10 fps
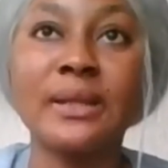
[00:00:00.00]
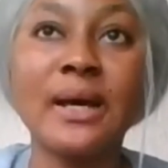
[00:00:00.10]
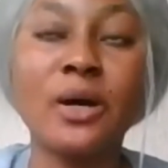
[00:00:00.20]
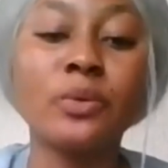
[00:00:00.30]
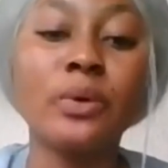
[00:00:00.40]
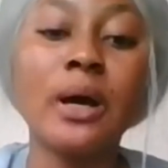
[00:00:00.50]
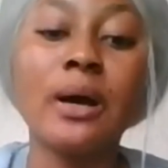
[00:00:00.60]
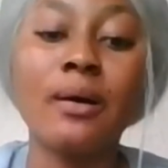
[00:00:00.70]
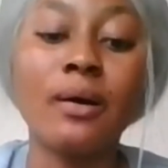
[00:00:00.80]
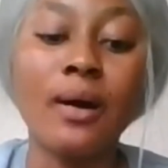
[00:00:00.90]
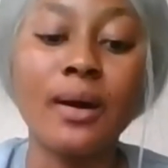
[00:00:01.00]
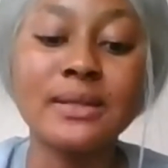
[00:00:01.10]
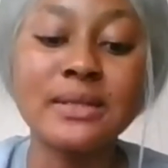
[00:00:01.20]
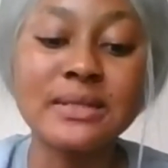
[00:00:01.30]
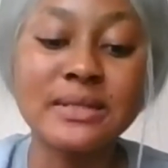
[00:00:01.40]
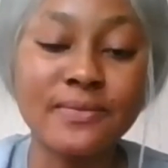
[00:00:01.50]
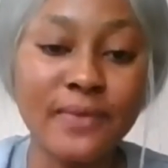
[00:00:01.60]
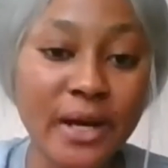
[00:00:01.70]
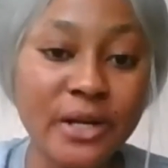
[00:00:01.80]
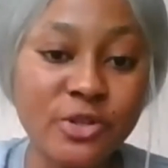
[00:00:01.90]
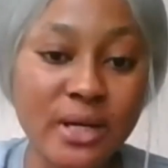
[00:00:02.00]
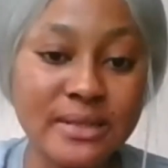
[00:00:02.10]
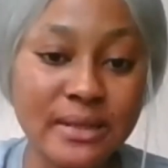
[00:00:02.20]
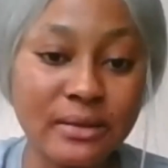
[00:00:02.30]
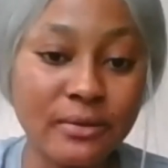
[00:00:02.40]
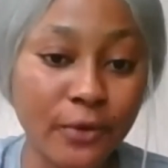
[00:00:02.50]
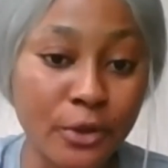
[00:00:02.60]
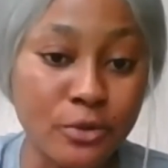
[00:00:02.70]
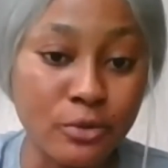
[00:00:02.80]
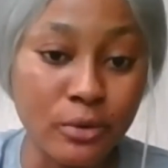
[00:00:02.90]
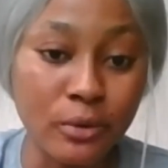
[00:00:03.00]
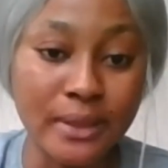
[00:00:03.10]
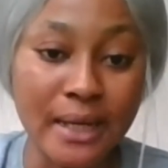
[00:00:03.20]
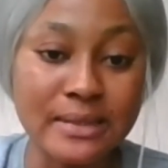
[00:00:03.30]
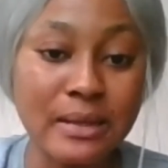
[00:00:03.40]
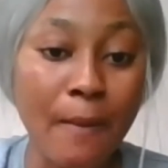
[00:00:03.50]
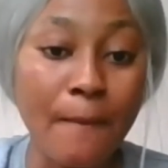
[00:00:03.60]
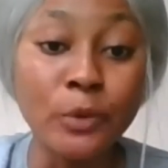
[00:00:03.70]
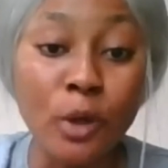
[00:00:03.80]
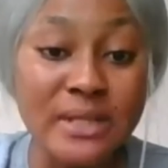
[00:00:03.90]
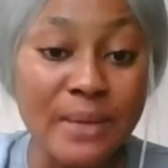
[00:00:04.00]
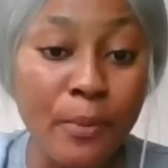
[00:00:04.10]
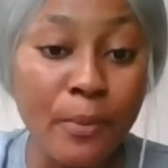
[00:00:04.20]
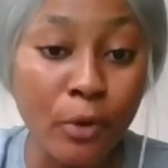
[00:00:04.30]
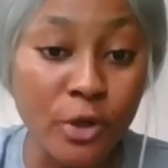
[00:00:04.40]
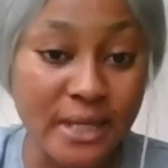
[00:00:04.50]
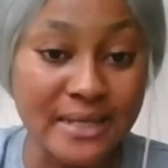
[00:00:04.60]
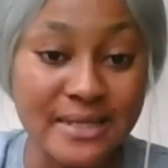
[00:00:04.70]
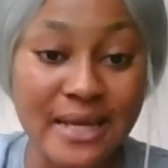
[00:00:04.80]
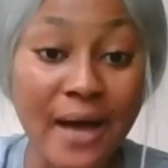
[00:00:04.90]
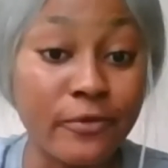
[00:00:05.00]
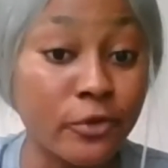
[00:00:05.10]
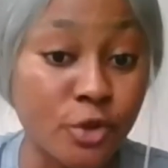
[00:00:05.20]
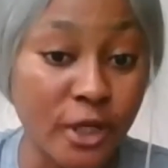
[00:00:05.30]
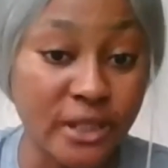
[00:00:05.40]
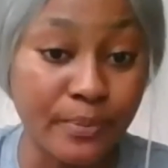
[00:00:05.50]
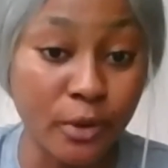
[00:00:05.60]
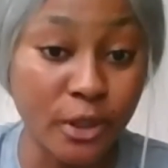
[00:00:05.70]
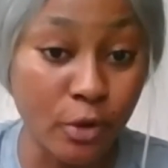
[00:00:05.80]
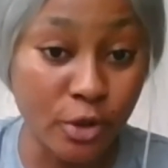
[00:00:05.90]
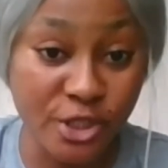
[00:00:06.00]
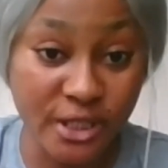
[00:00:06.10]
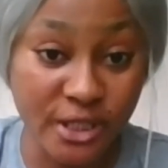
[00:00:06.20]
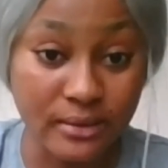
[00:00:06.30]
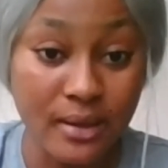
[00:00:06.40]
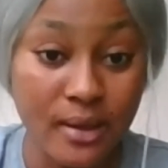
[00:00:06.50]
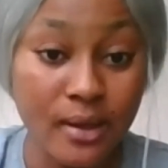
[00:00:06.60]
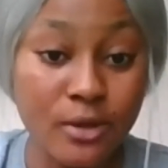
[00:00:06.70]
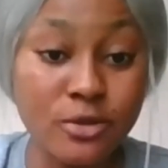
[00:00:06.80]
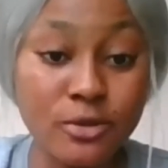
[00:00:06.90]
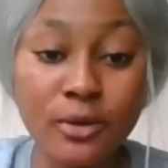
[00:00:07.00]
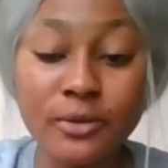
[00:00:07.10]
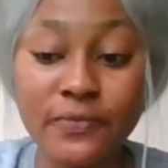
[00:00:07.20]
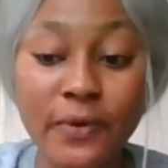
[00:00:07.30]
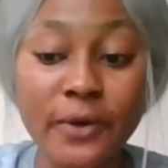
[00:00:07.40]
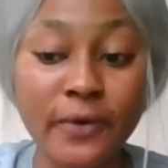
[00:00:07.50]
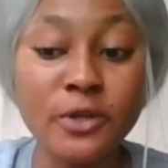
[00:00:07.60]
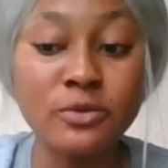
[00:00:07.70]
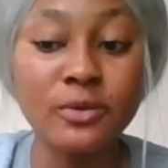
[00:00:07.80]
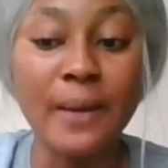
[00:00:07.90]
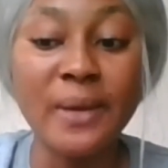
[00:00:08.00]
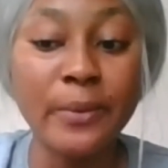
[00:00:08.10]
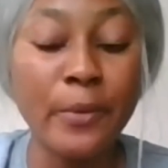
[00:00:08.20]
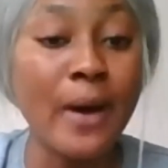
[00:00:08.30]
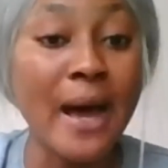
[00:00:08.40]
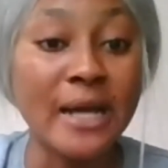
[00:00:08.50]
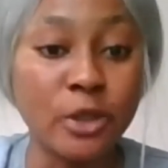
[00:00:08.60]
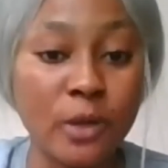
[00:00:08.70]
Now, it is very interesting for you to know that notable projects have not joined the Polygon chain. So for you to know that many people are